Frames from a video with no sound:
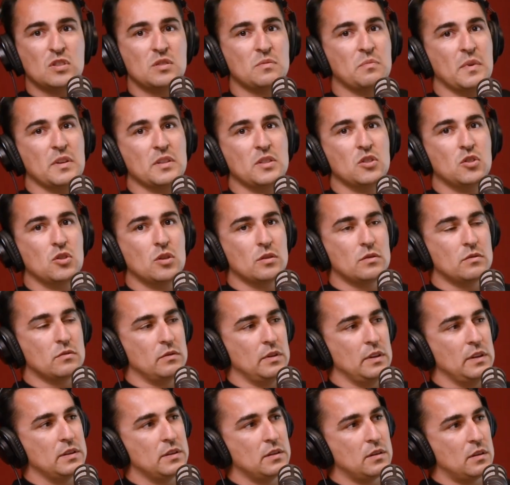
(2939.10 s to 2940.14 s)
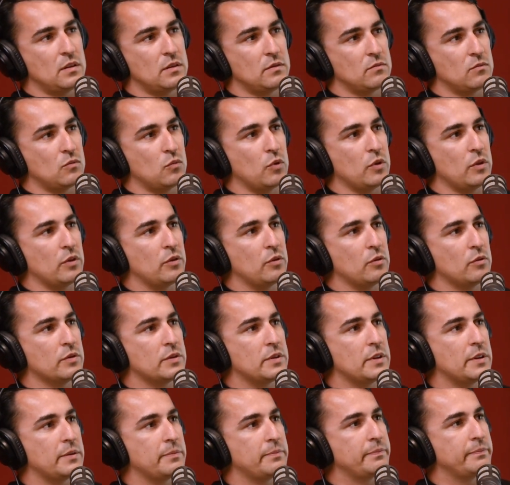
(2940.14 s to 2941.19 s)
Just message us on Insta what your
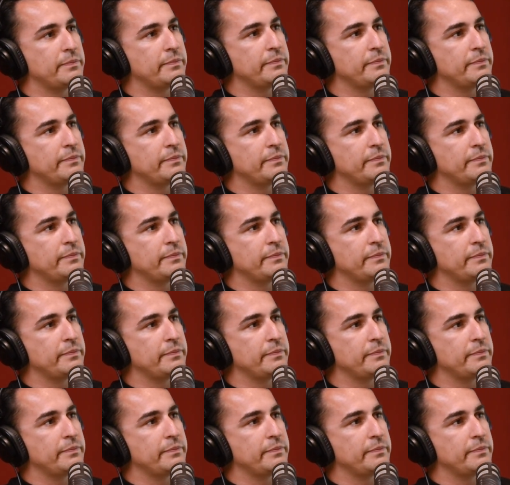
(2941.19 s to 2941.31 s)
thoughts are.